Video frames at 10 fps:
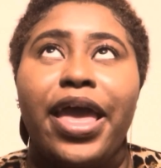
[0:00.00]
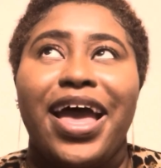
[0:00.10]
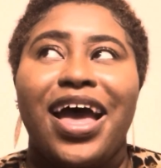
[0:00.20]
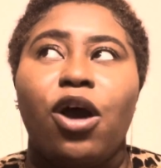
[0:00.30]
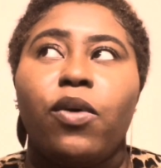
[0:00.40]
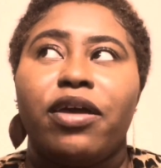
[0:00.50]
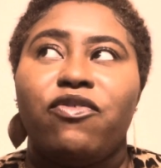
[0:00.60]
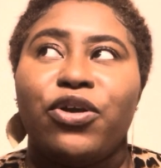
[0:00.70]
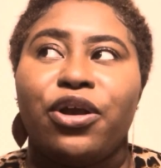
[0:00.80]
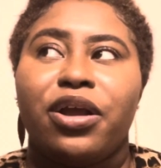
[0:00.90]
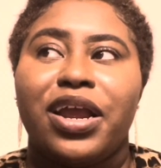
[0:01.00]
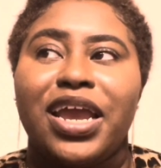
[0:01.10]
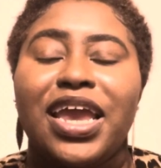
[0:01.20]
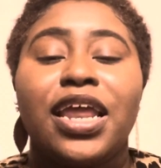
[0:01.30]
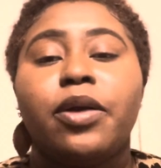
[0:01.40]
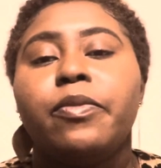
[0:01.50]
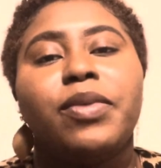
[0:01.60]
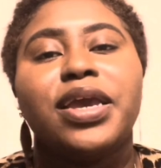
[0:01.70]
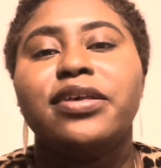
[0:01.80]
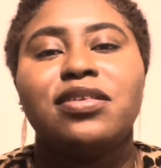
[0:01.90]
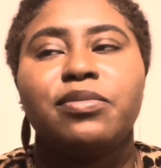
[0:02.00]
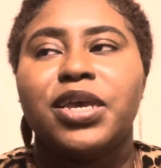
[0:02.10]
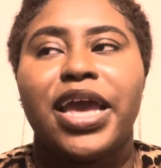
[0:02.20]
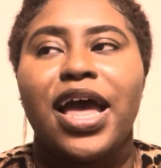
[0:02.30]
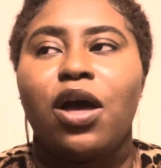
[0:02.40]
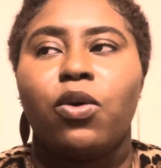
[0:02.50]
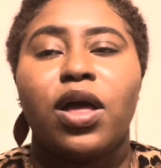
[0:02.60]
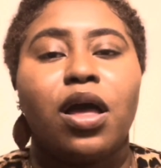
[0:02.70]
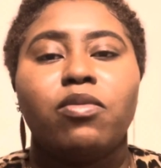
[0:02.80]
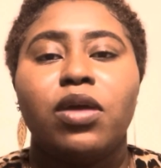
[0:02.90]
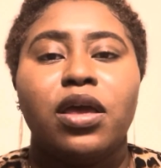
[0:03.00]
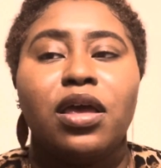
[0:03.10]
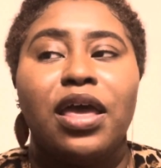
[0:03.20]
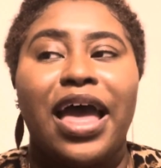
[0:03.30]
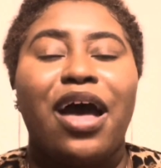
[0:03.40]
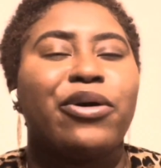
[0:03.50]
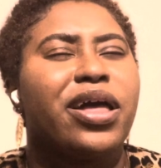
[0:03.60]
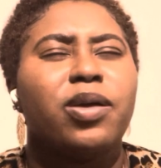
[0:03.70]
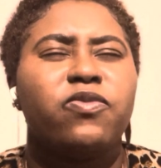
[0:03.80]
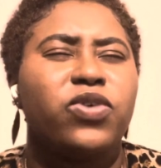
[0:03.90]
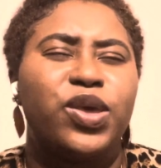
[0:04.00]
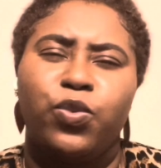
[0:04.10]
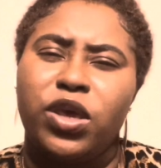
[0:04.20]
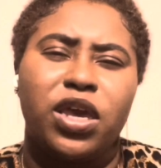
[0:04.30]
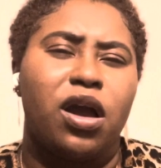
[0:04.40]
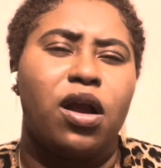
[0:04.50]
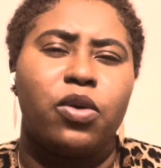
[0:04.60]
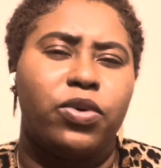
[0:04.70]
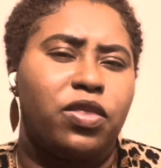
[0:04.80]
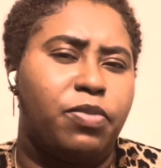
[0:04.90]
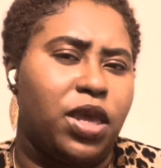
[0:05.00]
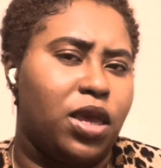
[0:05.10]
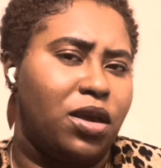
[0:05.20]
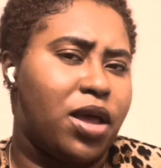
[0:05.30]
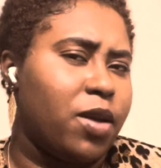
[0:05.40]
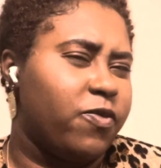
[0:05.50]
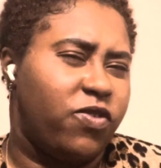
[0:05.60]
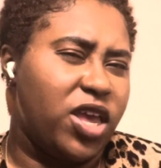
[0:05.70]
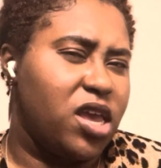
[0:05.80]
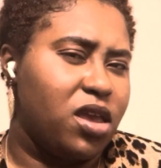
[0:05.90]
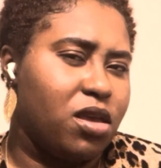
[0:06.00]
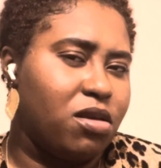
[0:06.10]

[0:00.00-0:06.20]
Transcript: However, it amazed me how com how comfy we are with being comfy.